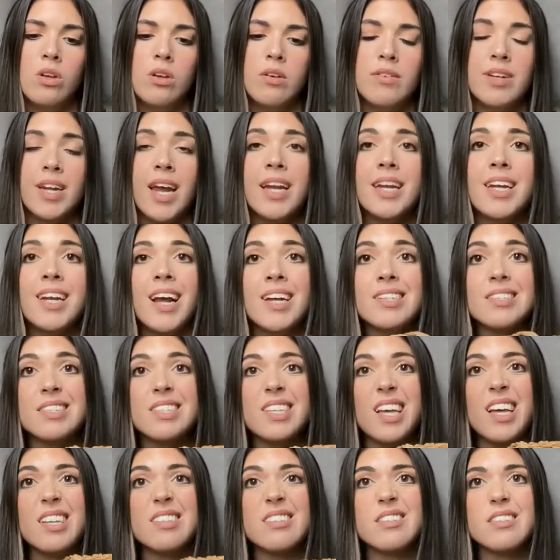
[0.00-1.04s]
ninety-nine
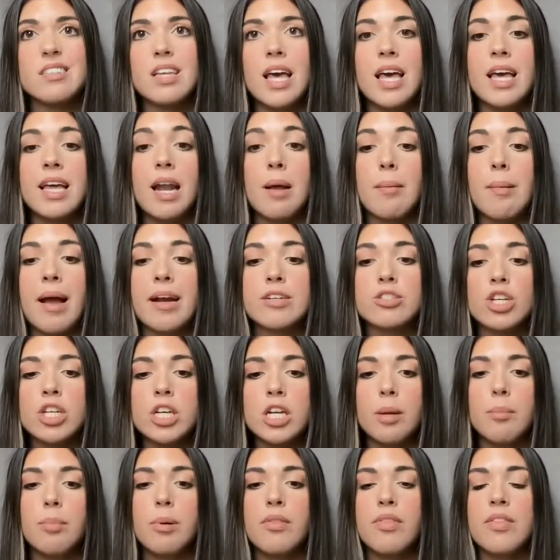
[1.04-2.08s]
cents, and I'm actually
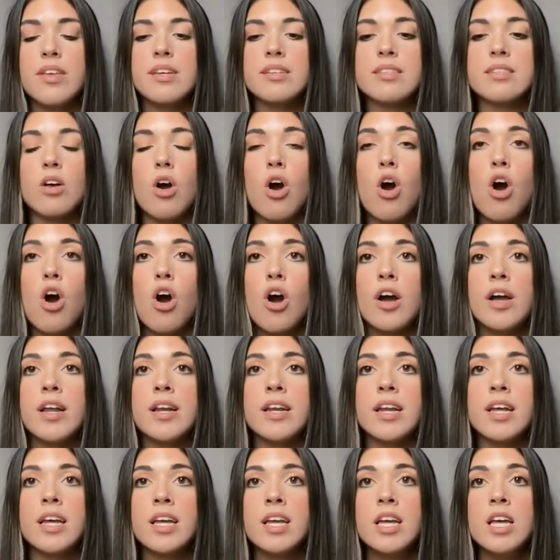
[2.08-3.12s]
gonna put this
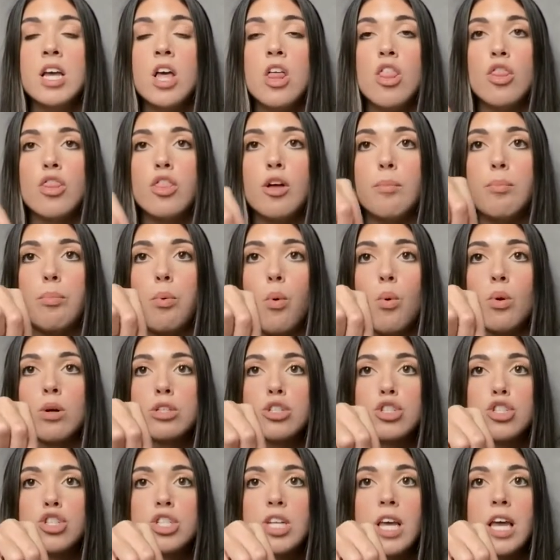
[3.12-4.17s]
on the
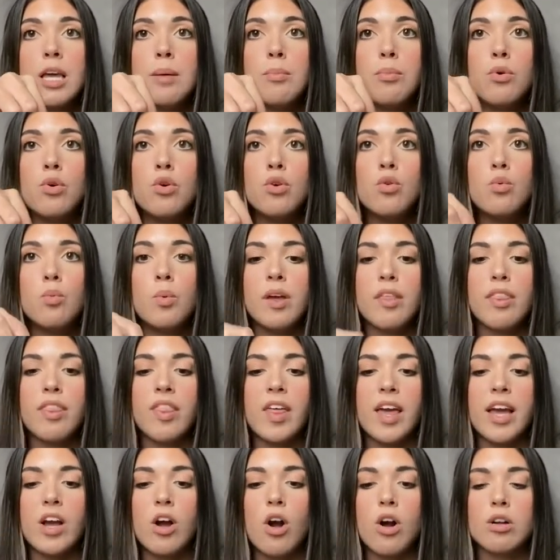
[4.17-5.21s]
porch table with
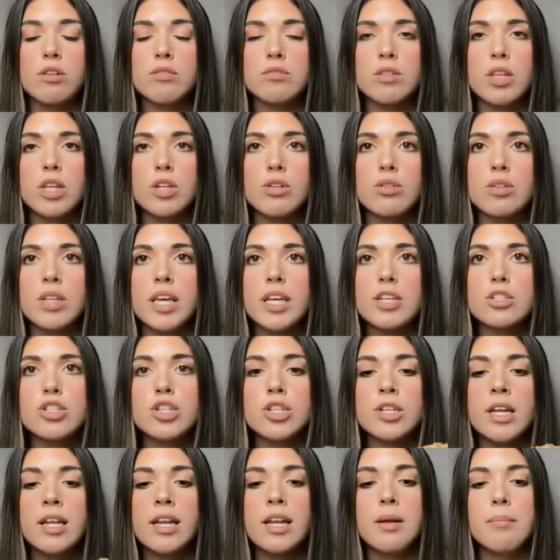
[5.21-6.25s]
like our little
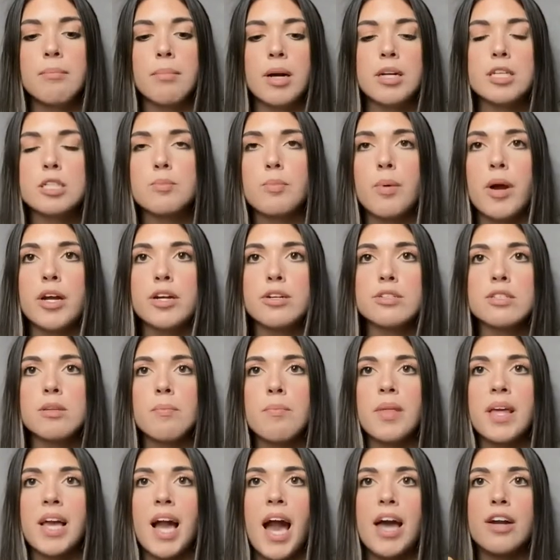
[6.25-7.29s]
lantern in it and bug spray or
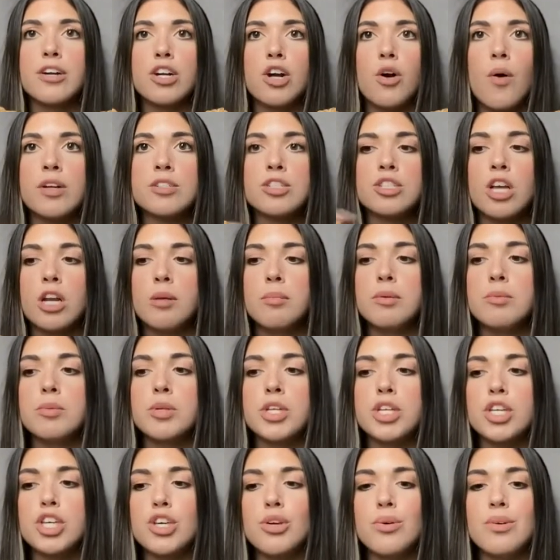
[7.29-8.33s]
something. I don't know, I just thought it'd be
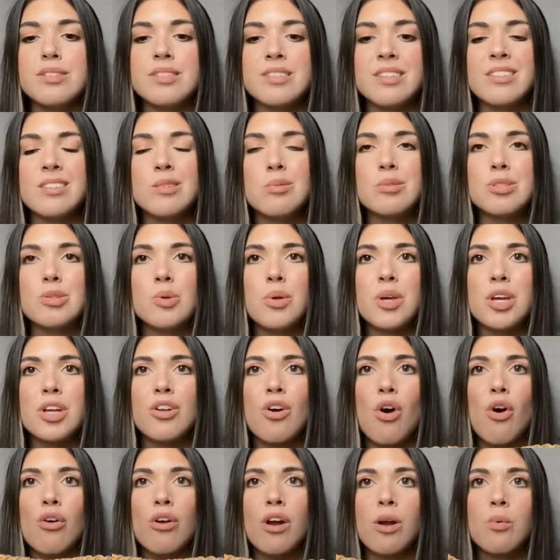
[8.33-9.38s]
really cute. And since it was only a
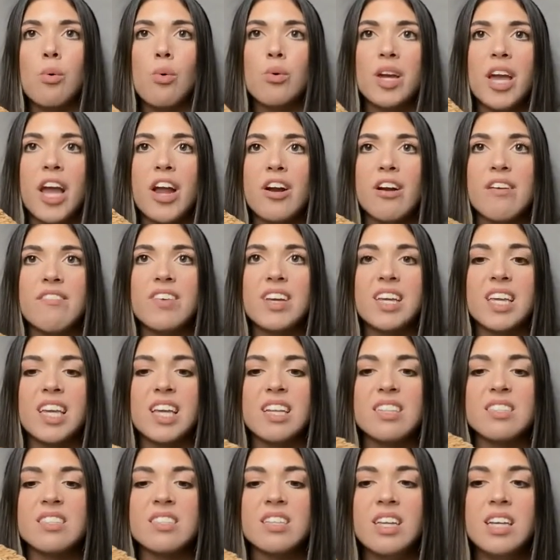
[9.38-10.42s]
dollar, I won't care if it
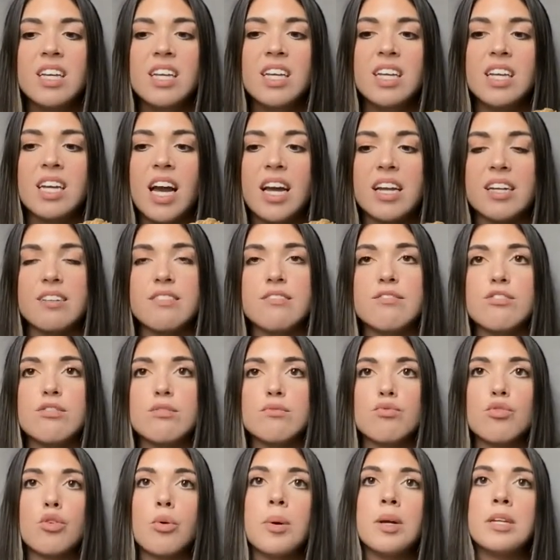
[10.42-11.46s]
gets kind of
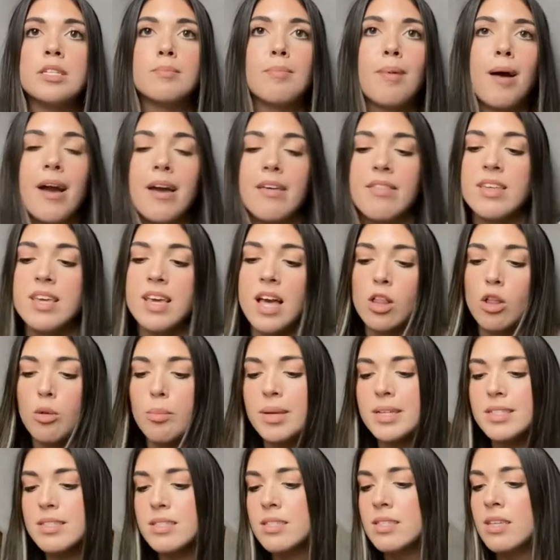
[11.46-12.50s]
ruined by the
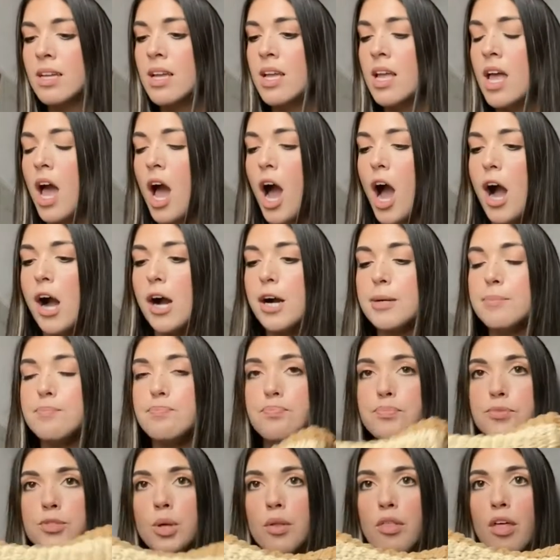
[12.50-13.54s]
elements.
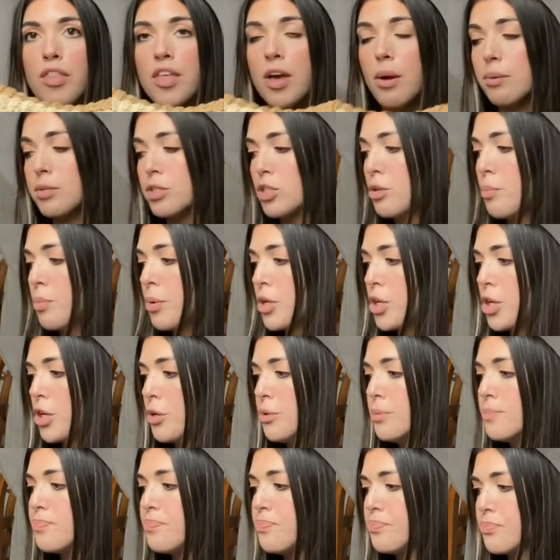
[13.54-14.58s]
Um, so I thought that was super
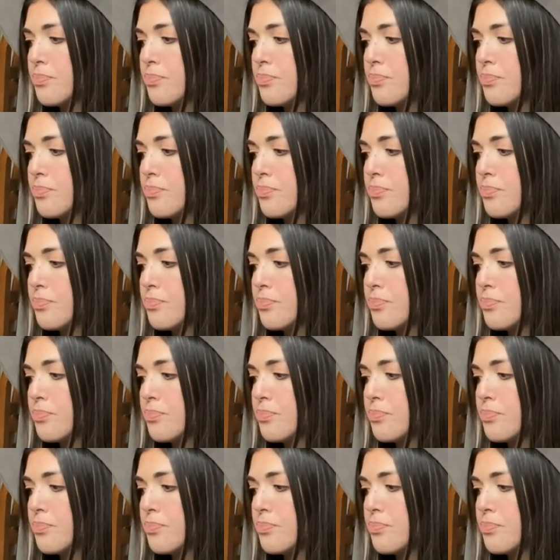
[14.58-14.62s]
cute.